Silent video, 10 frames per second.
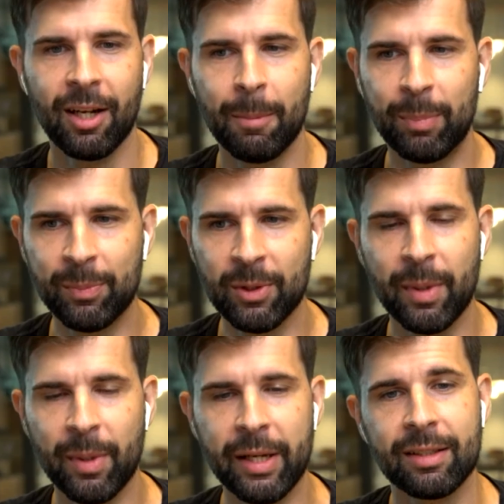people
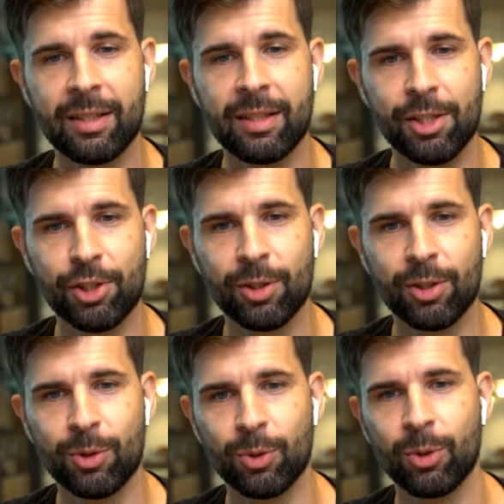make a decision
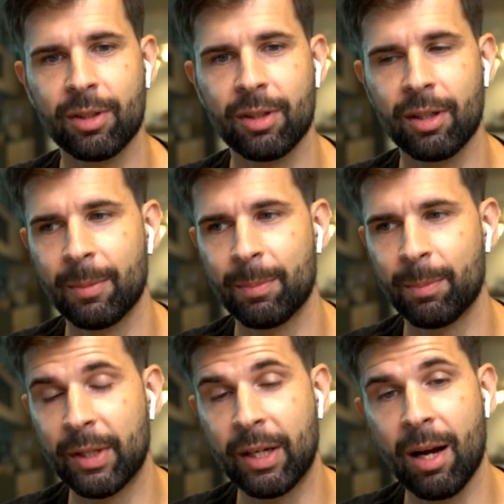to
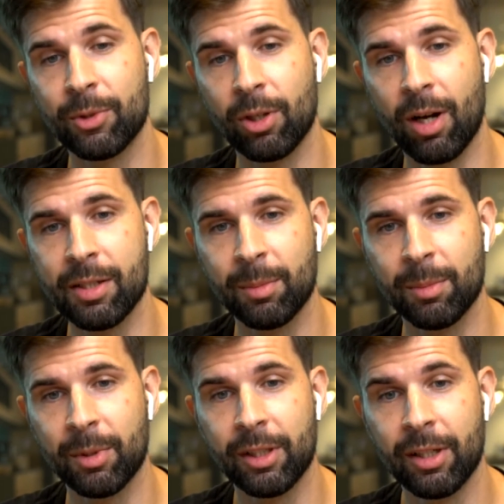become your
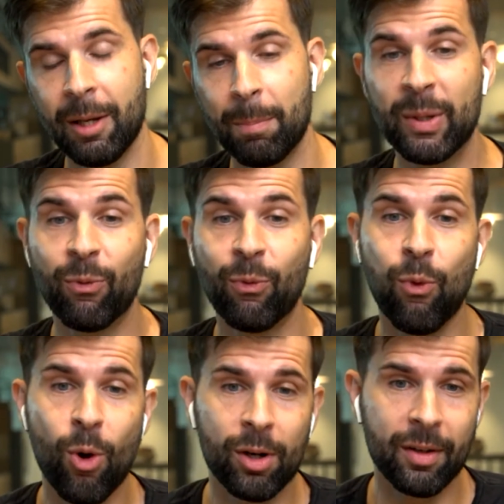customer
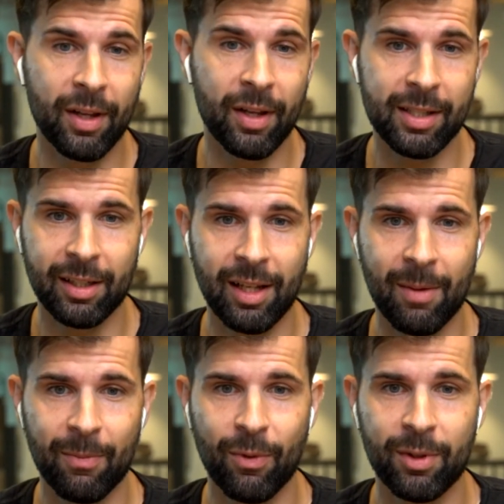before they sign
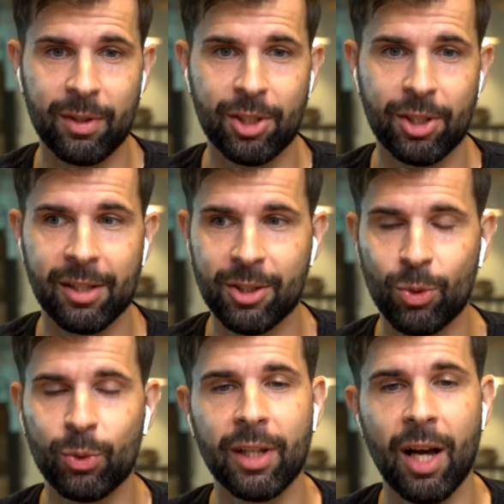up for the trial.
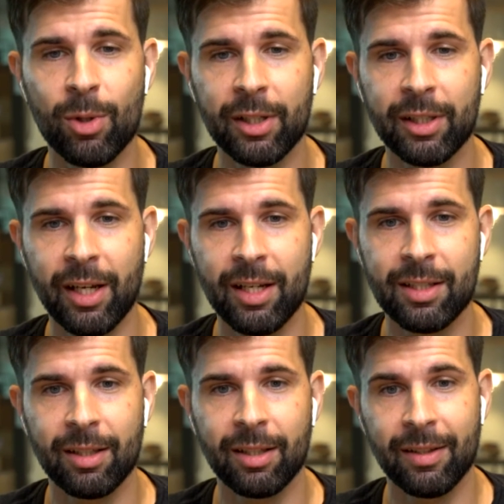So in our
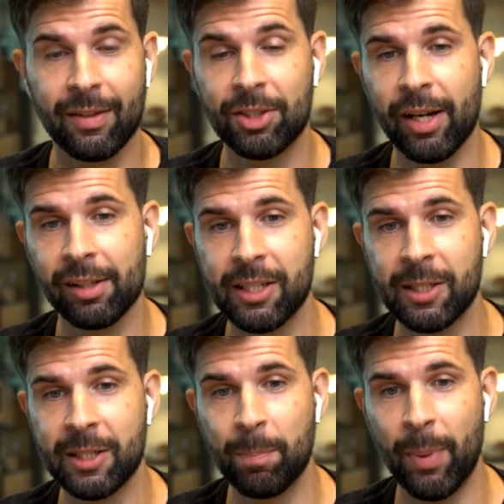case, the trial
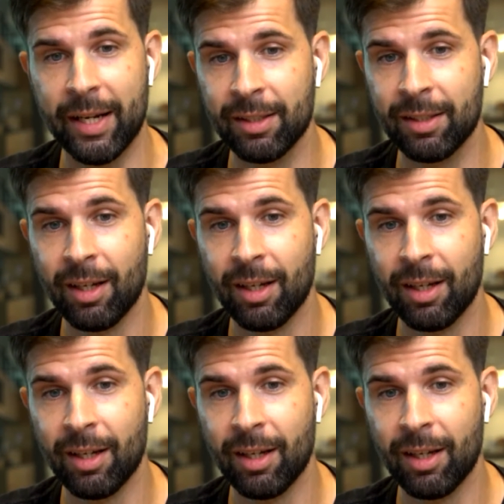is paid,